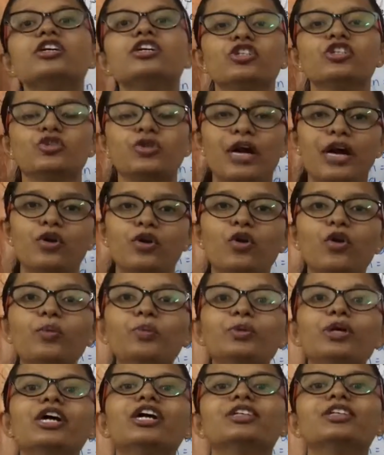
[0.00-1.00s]
So I
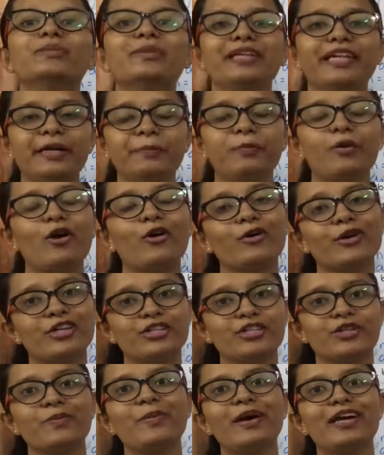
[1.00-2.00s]
hope the arithmetic
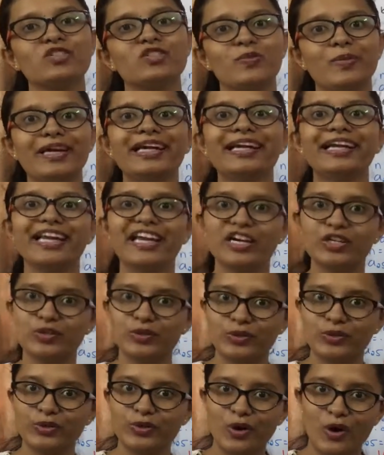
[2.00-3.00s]
progression must be clear
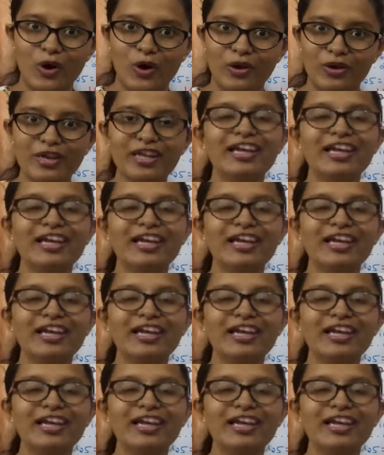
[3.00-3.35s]
to you all.